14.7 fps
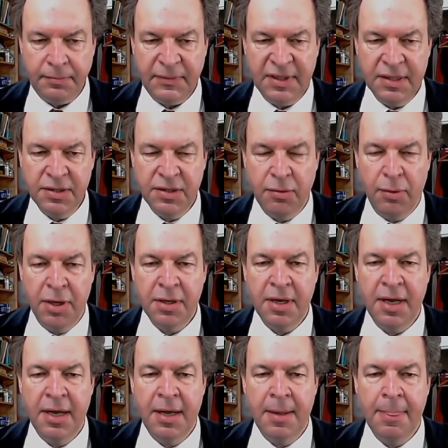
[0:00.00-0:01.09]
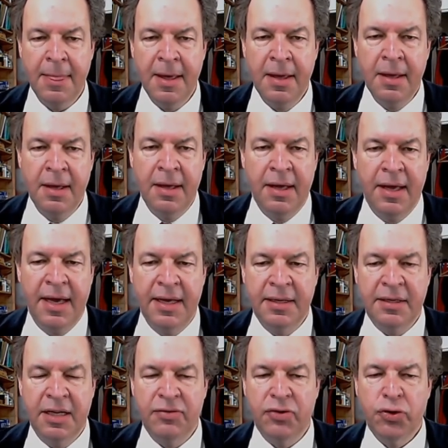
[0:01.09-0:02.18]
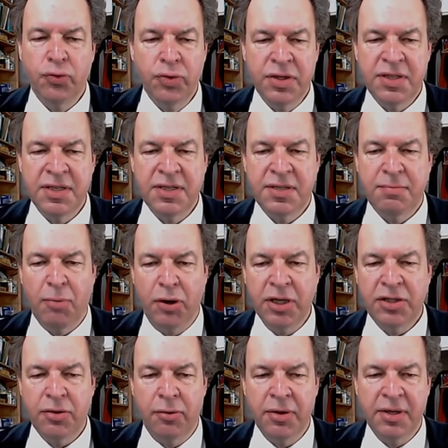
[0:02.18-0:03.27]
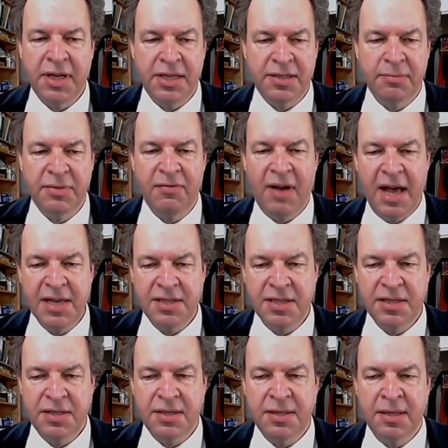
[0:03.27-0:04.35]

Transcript: and so on. And what do is monitoring. There's some devices.